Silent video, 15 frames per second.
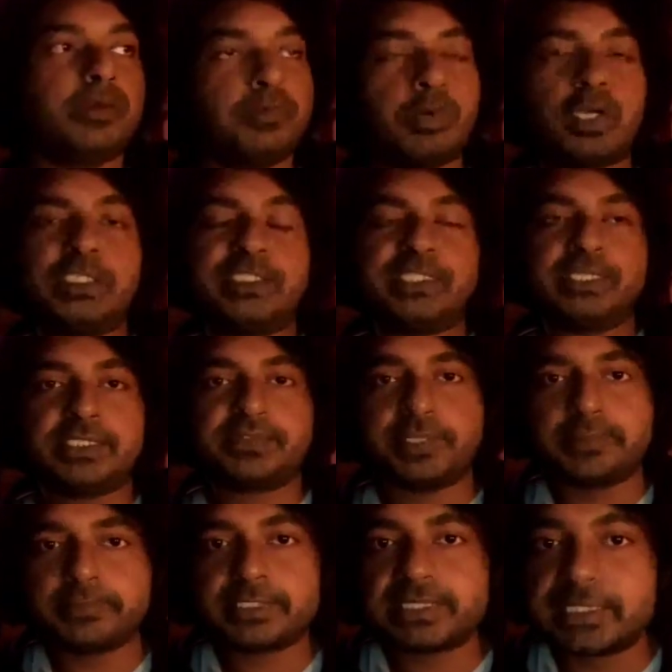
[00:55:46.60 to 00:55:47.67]
Watch these
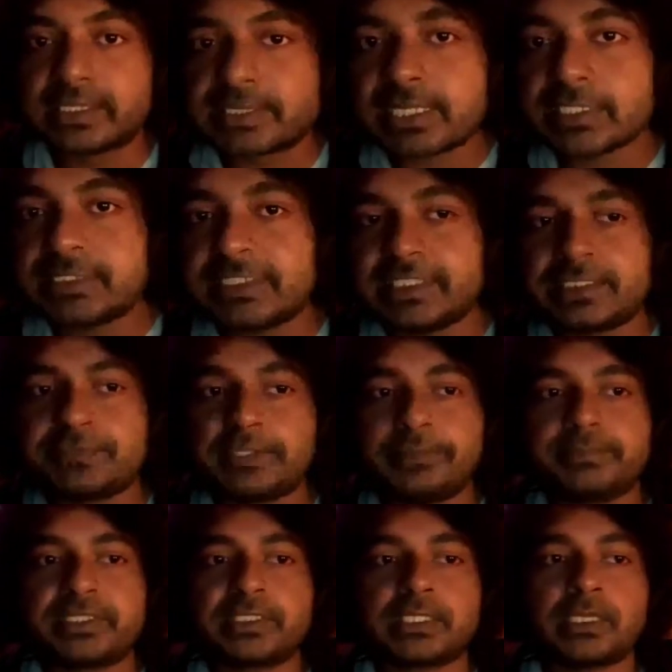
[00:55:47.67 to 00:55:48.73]
films. Discuss these
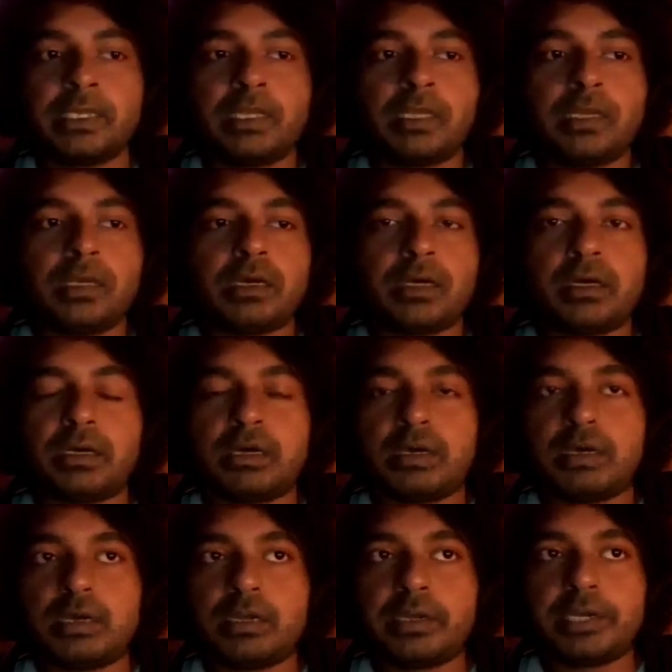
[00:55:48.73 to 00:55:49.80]
films.
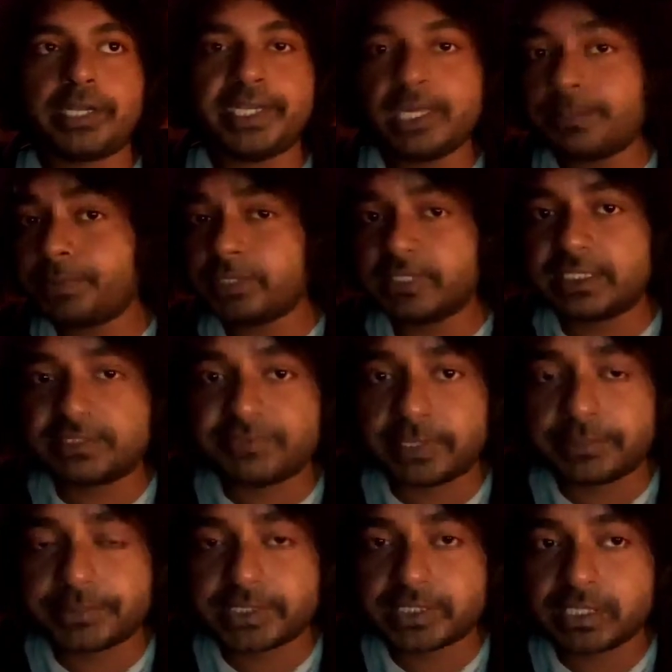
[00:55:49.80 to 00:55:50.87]
Read up on these
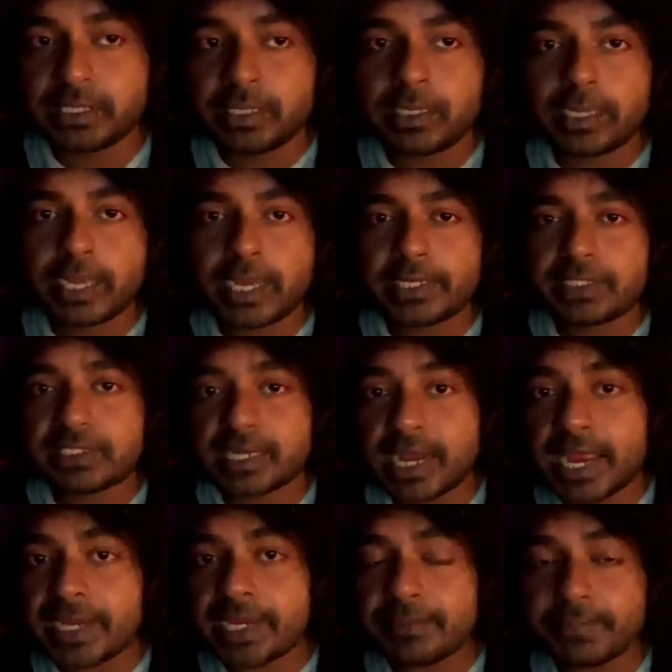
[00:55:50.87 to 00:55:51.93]
films. And
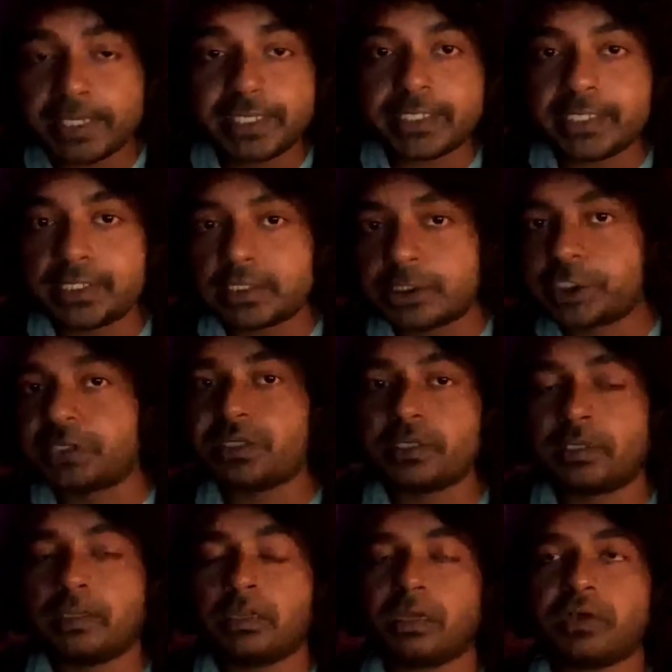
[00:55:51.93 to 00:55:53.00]
try and maintain a
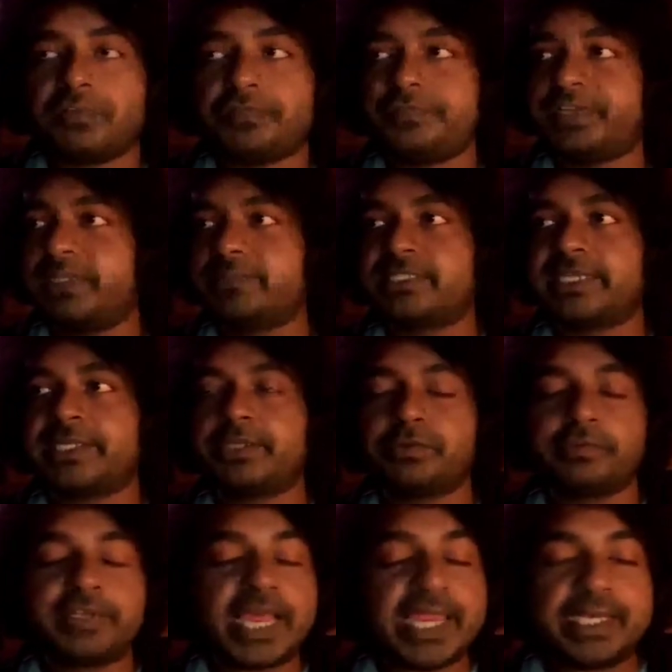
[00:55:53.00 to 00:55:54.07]
journal of films that
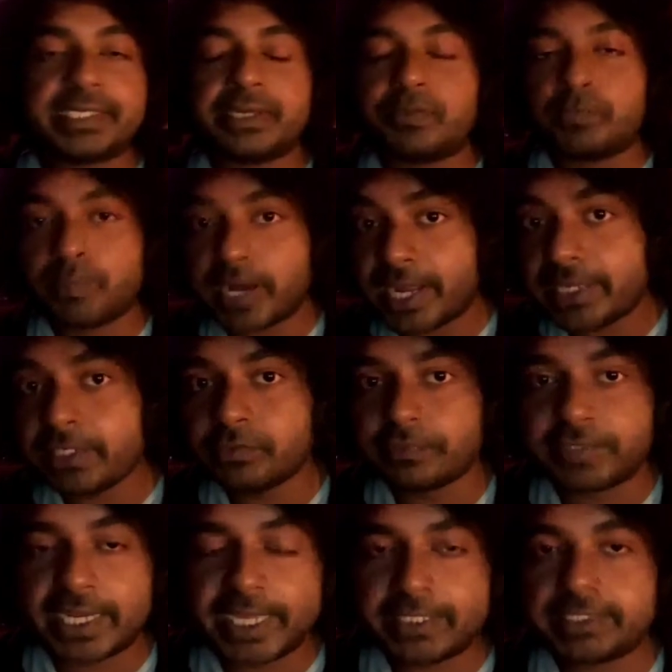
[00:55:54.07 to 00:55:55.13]
you've liked and why you've
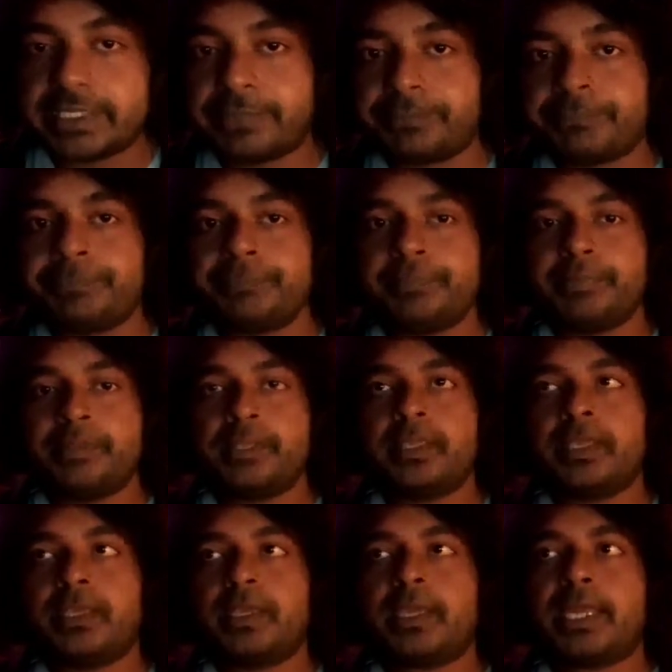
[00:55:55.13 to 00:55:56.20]
liked them.
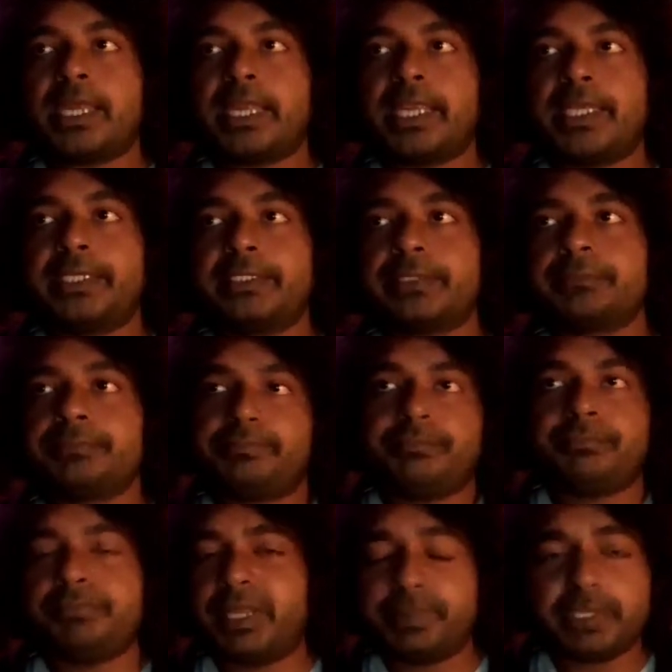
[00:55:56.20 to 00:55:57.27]
And
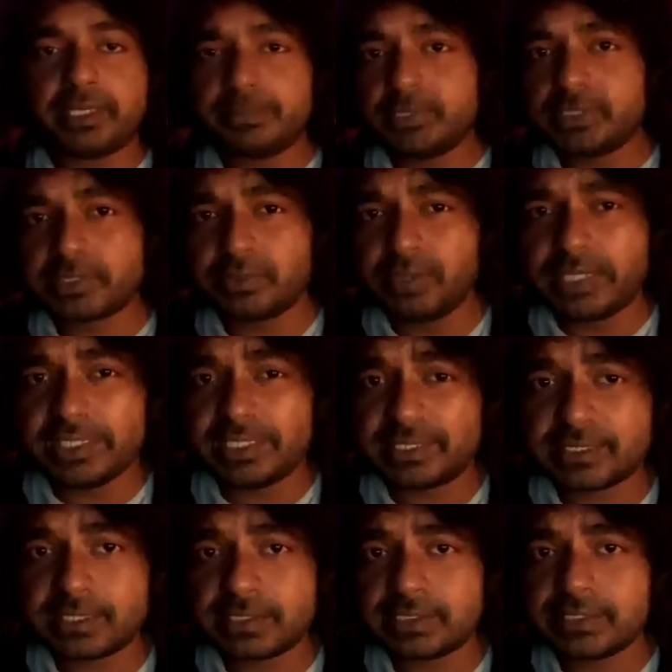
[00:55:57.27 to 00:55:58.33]
maybe come to school and
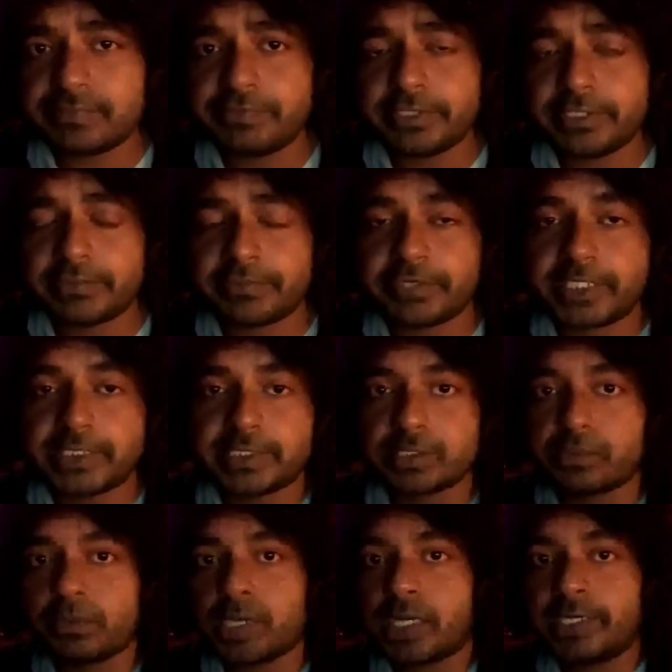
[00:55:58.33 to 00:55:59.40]
discuss them with your friends
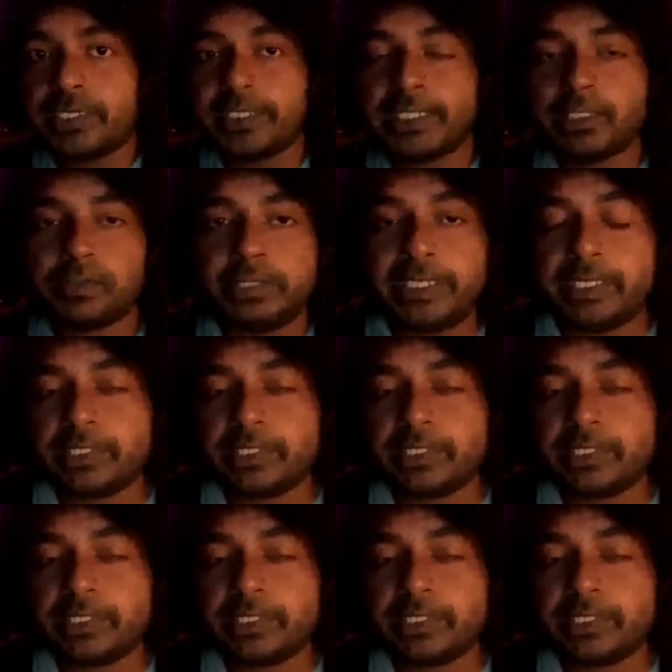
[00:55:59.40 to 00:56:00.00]
who are equally